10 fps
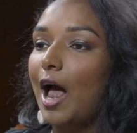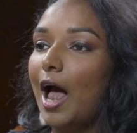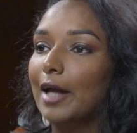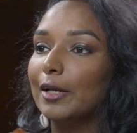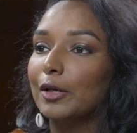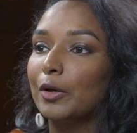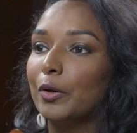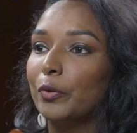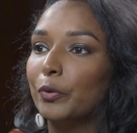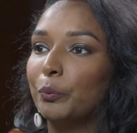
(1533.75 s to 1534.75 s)
And
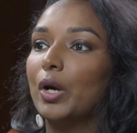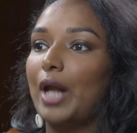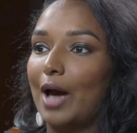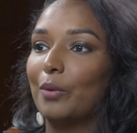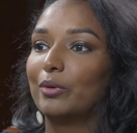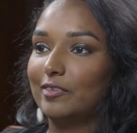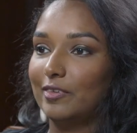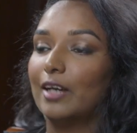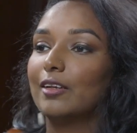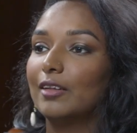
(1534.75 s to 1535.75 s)
what I would
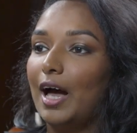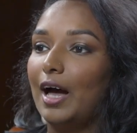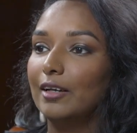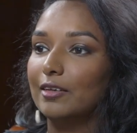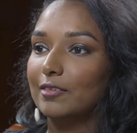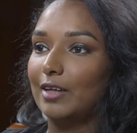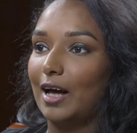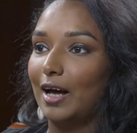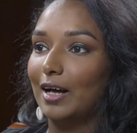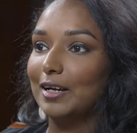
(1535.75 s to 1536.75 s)
say to that is
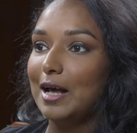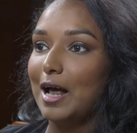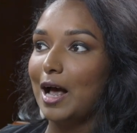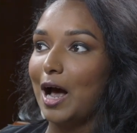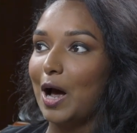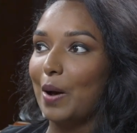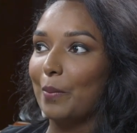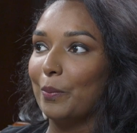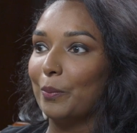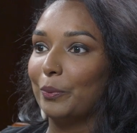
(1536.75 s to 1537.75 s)
that
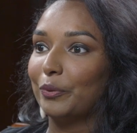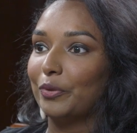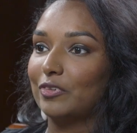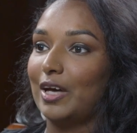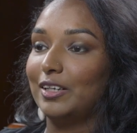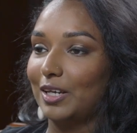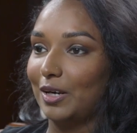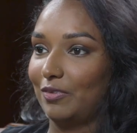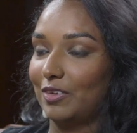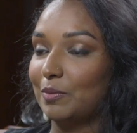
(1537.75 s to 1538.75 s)
this
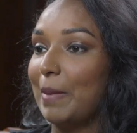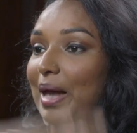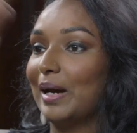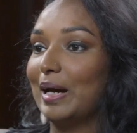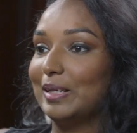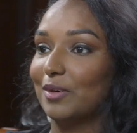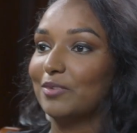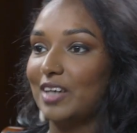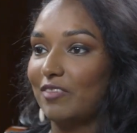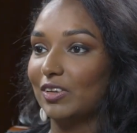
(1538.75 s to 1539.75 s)
idea, this meta idea of
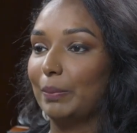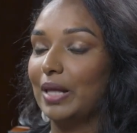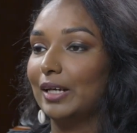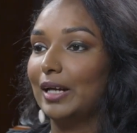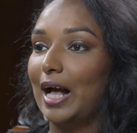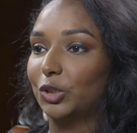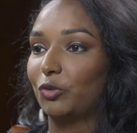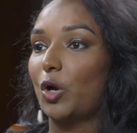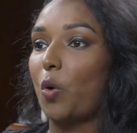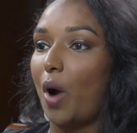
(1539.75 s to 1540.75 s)
saving the planet
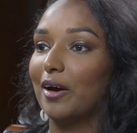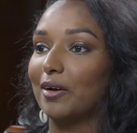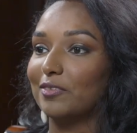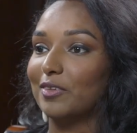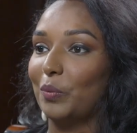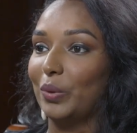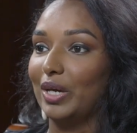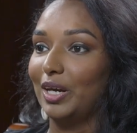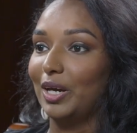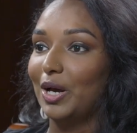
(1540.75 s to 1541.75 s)
actually requires that
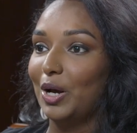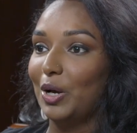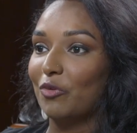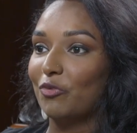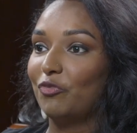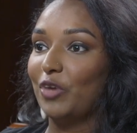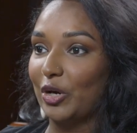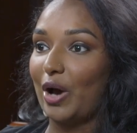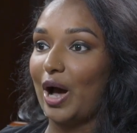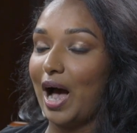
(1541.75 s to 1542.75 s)
we
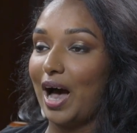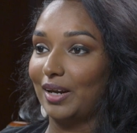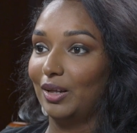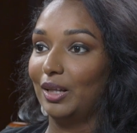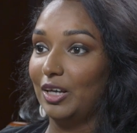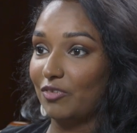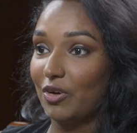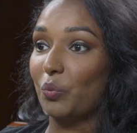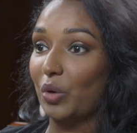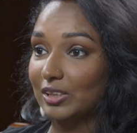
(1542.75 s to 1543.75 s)
figure out how to live
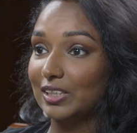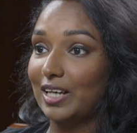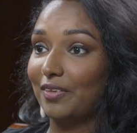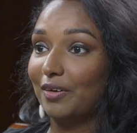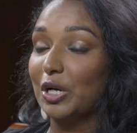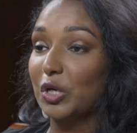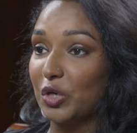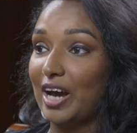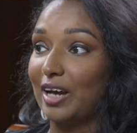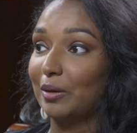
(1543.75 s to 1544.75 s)
and work together and
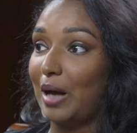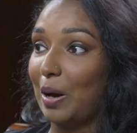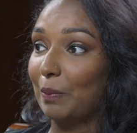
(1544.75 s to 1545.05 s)
create